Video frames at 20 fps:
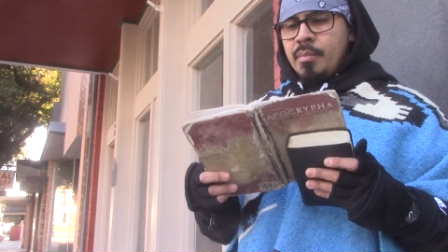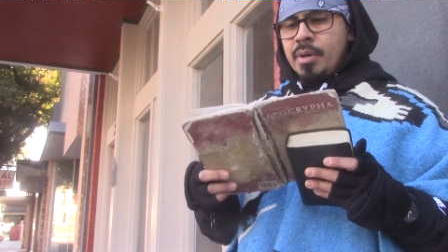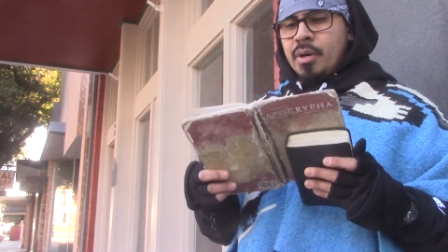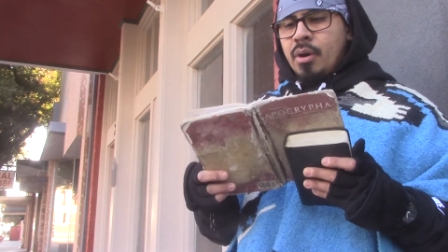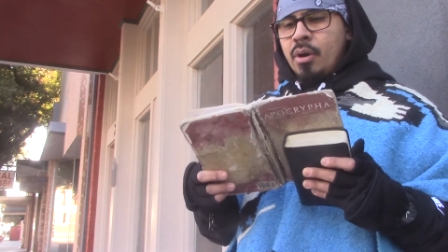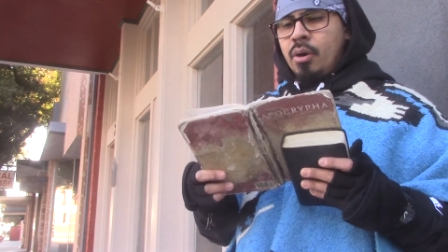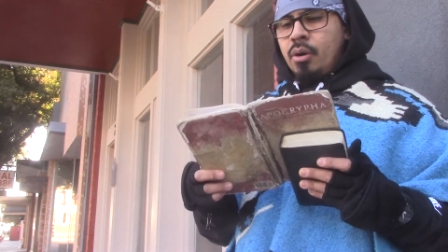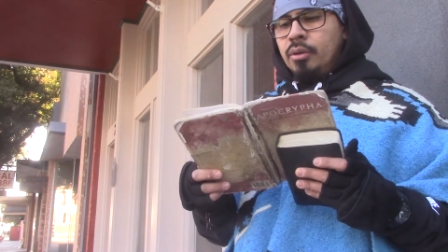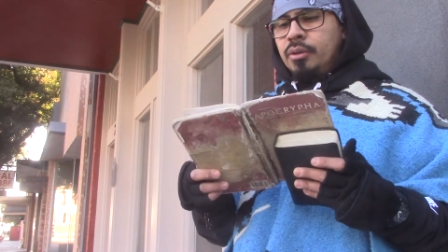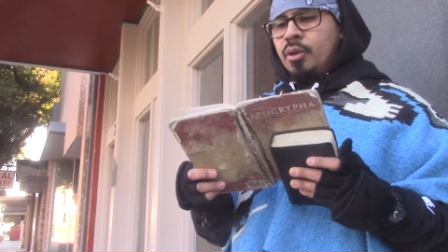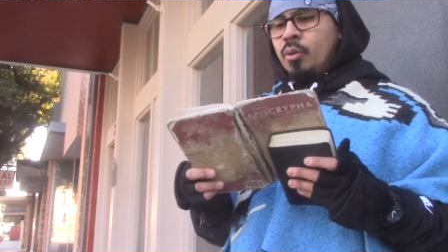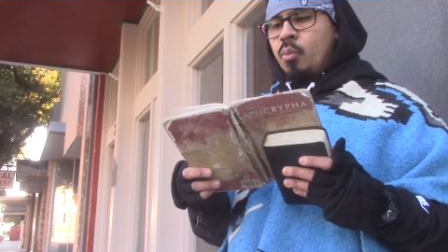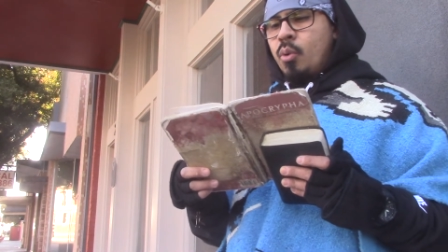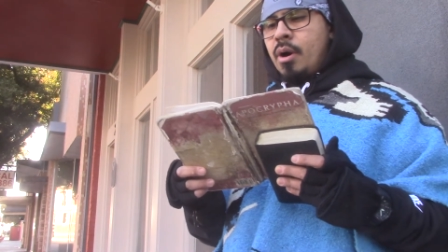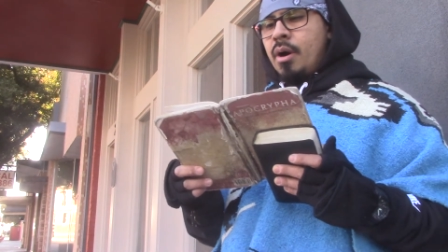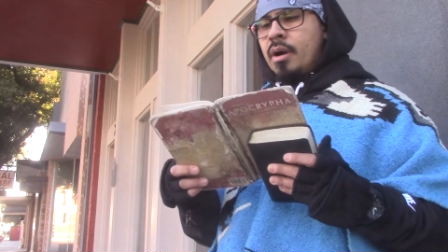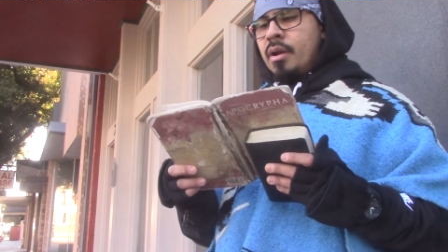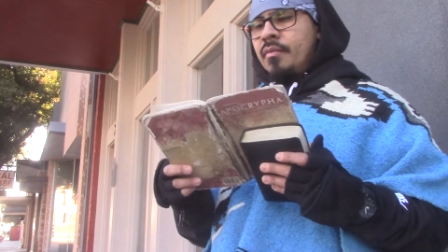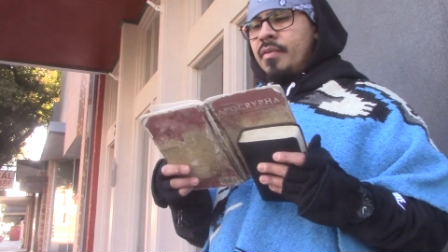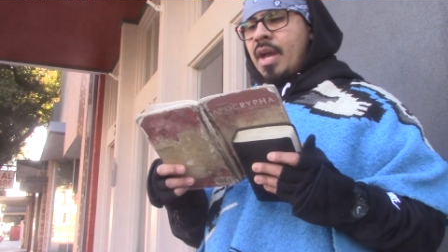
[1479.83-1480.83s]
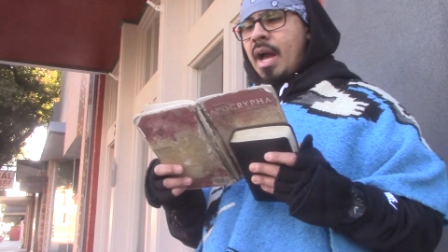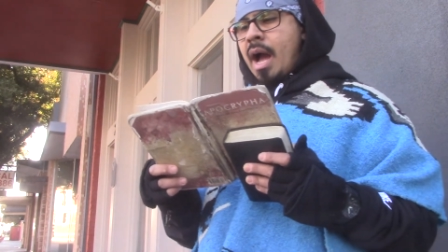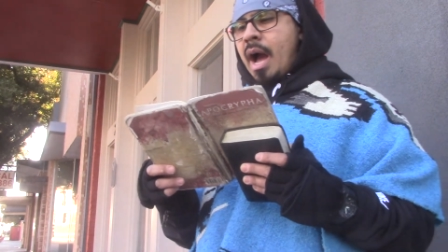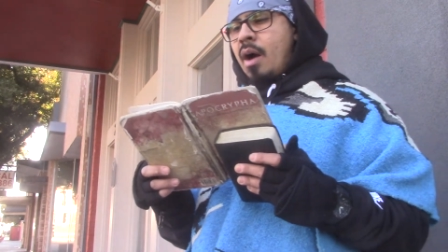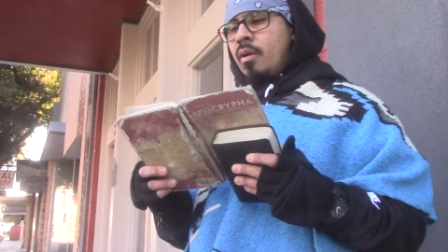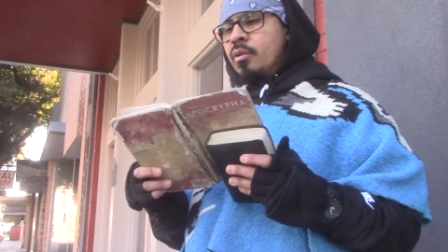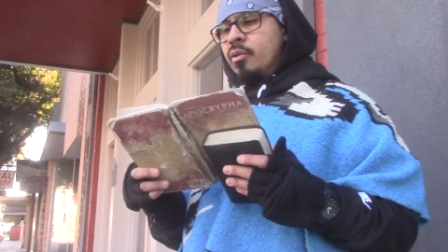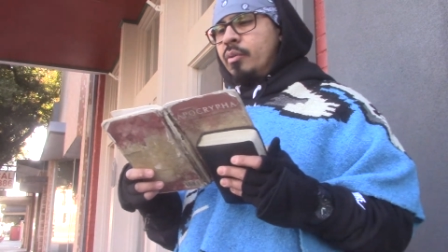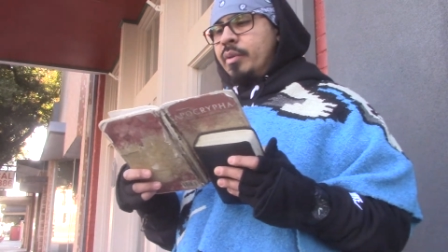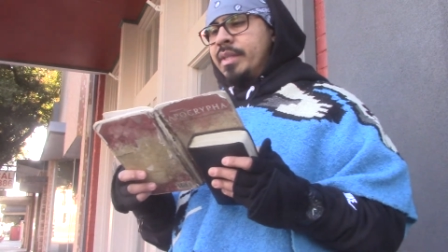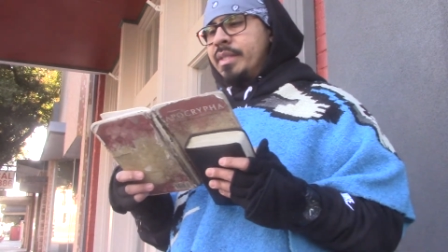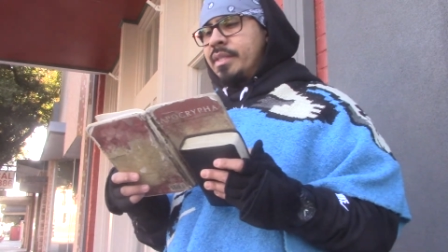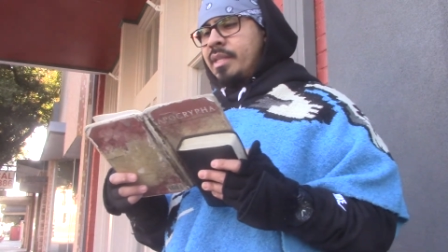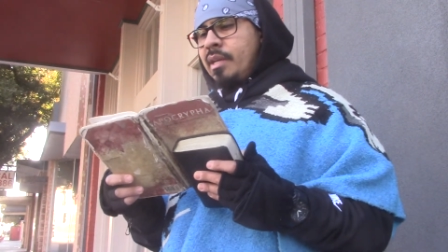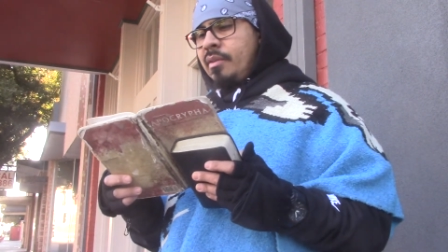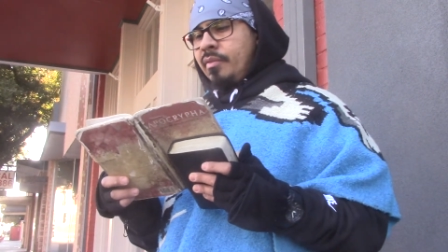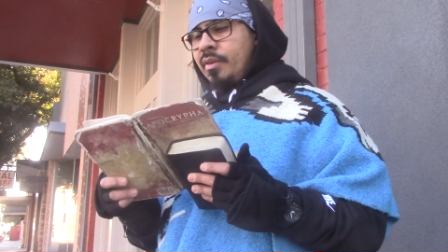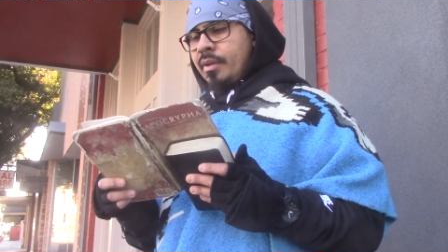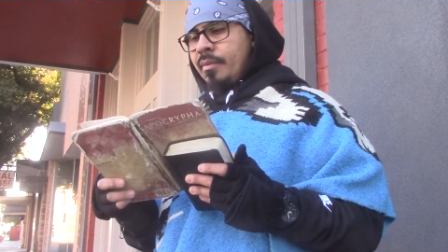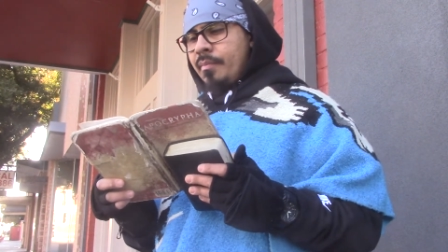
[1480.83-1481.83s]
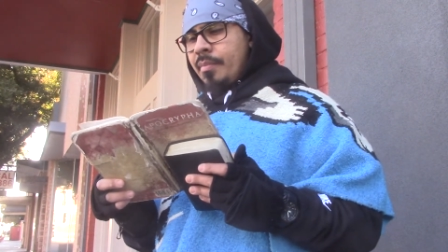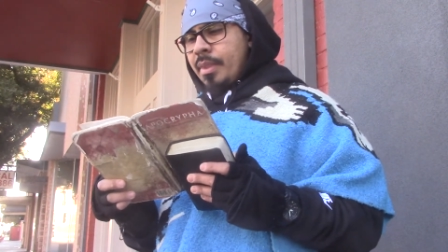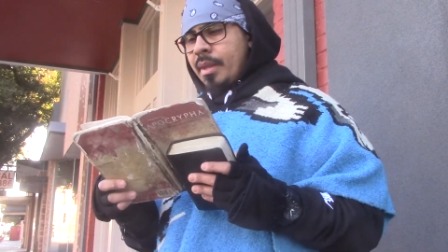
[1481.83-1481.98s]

Behold, the word of Yahweh receive it.